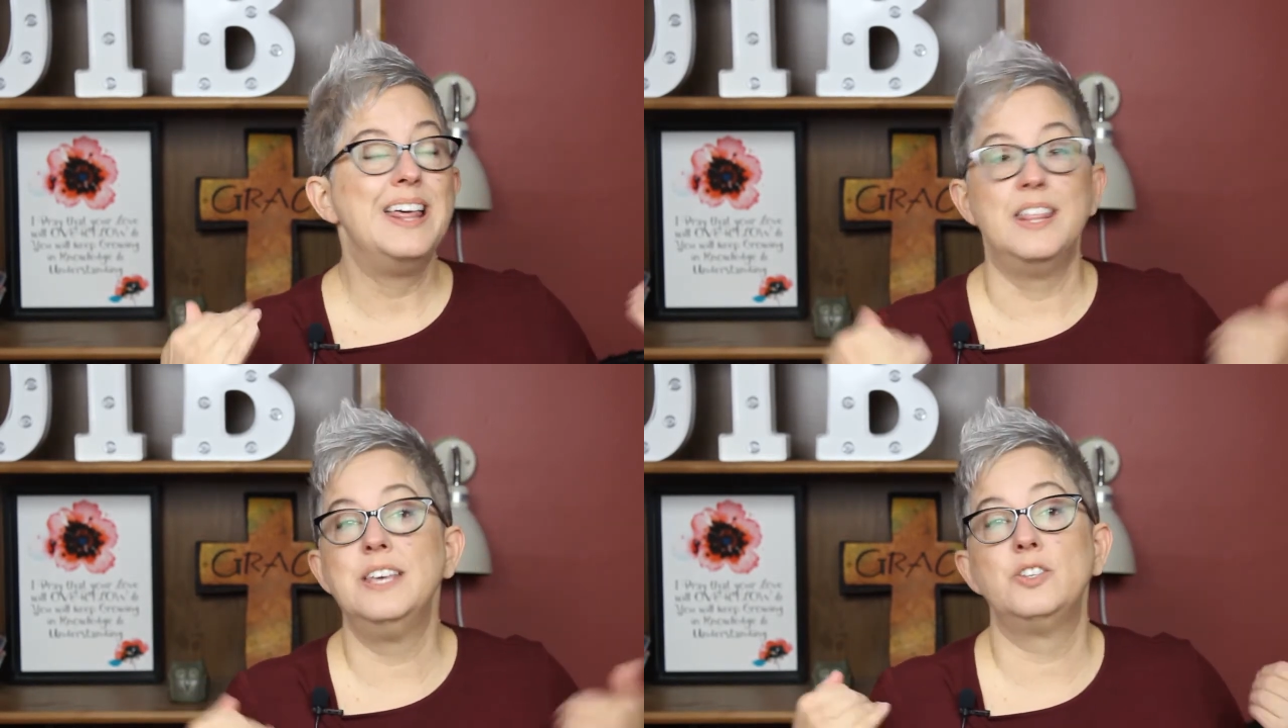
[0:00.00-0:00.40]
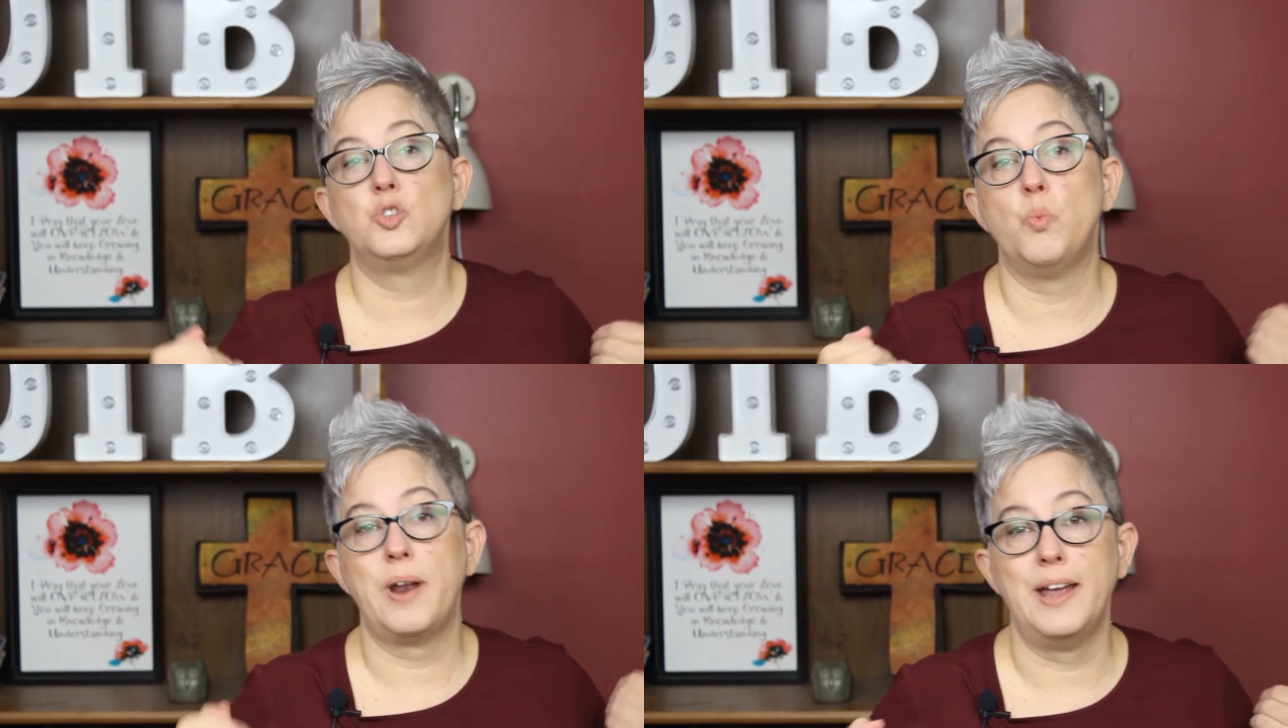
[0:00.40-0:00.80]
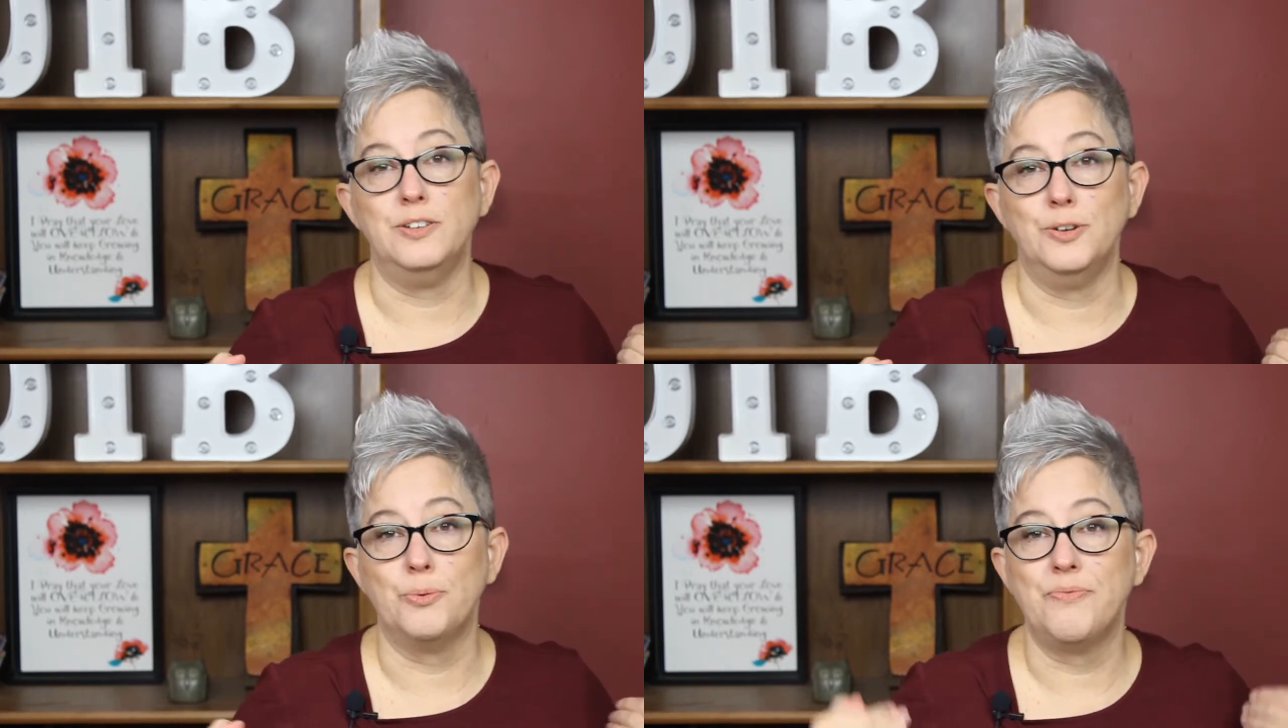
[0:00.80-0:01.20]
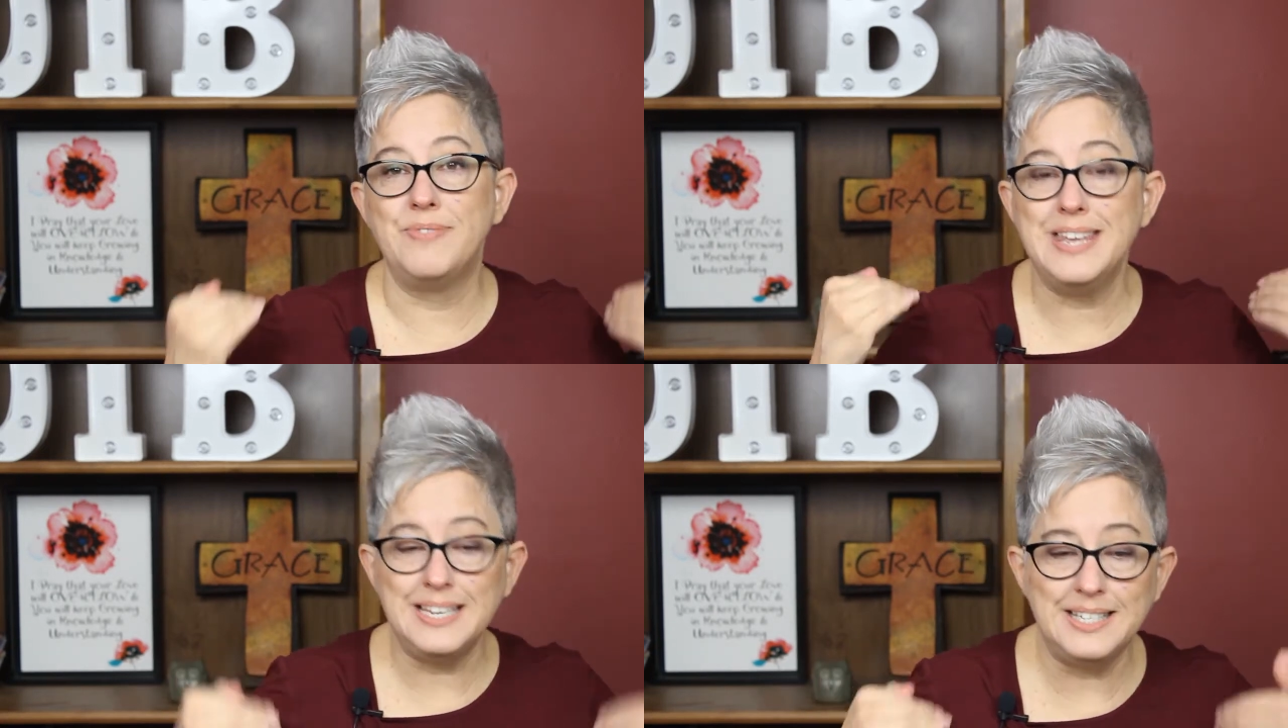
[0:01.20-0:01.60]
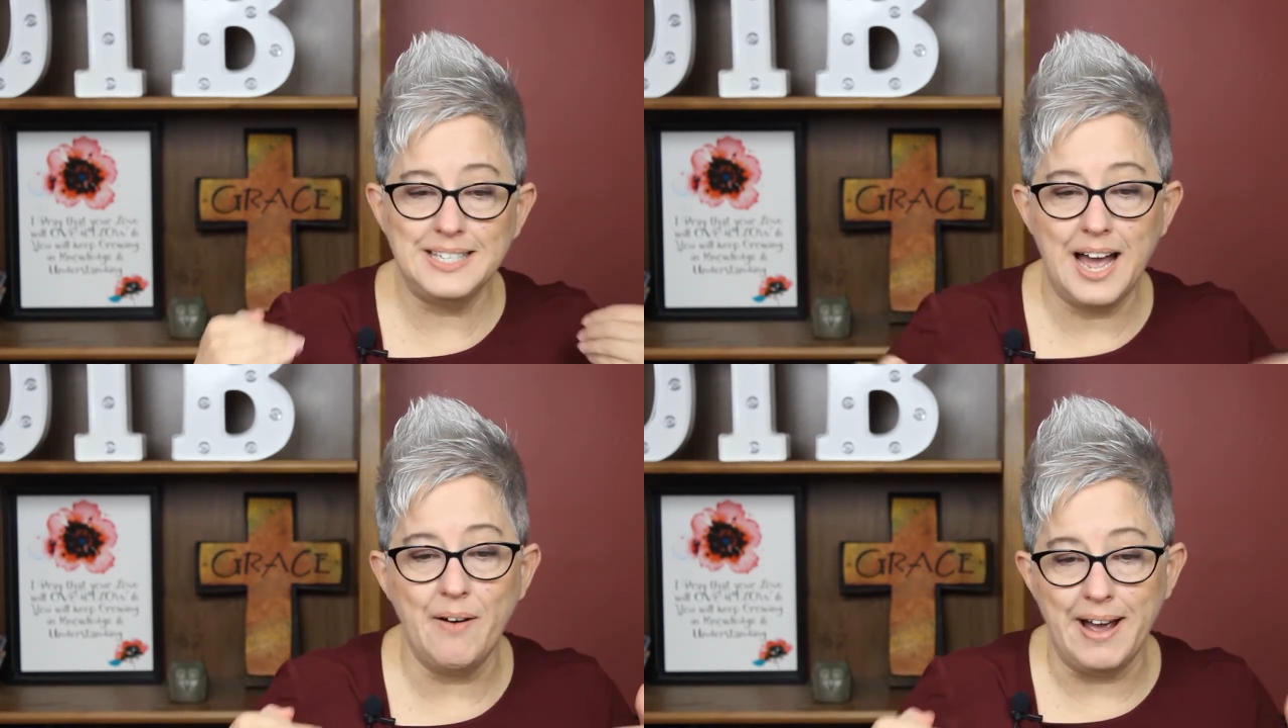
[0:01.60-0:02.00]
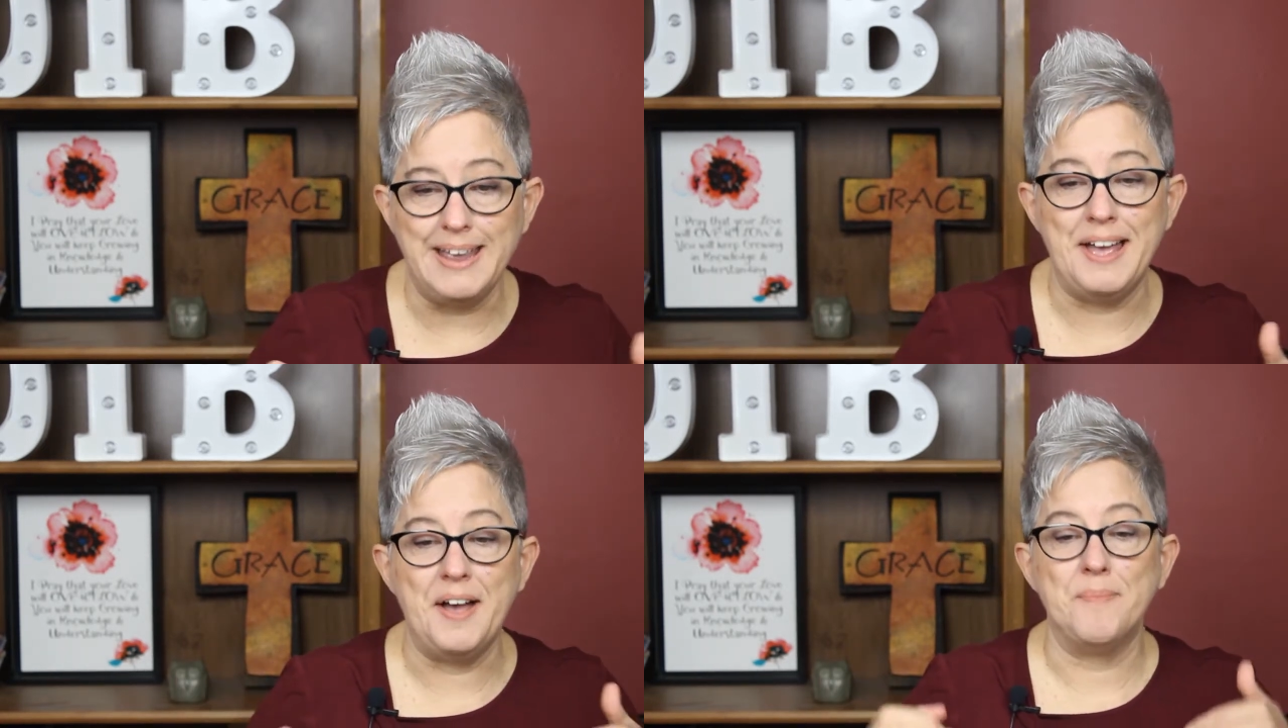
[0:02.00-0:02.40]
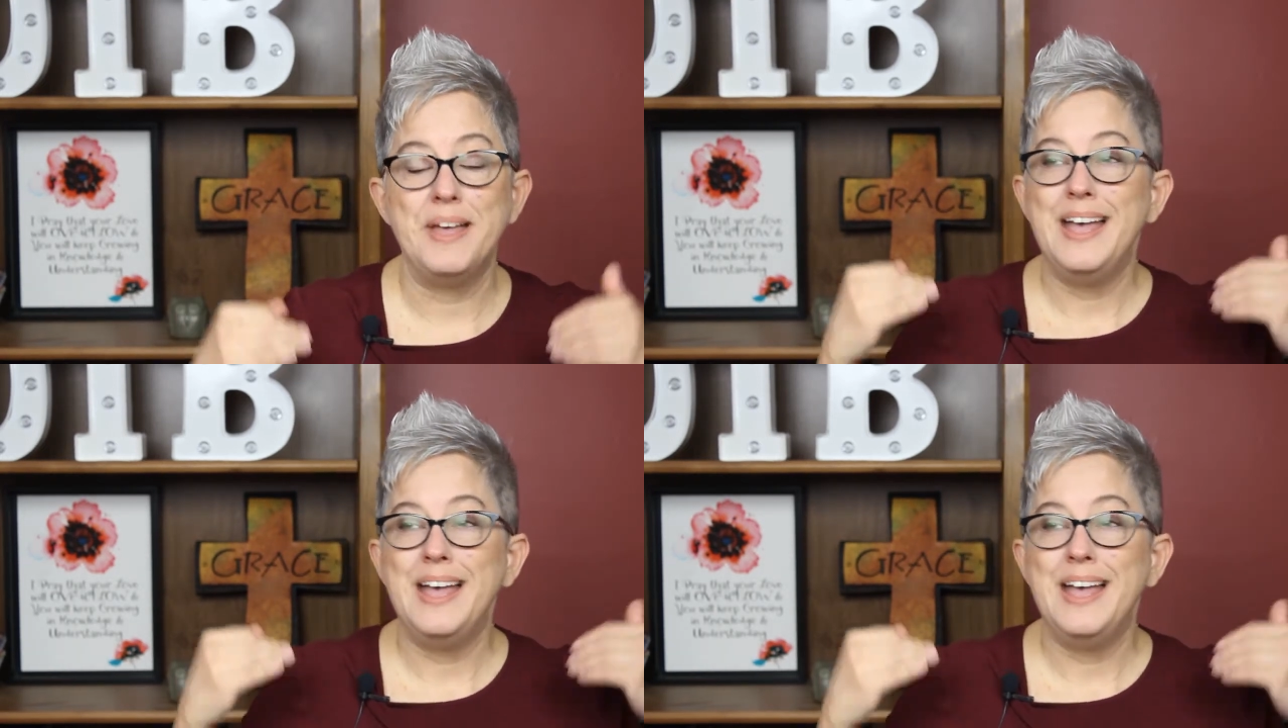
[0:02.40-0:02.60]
this is what I do. This is how I am.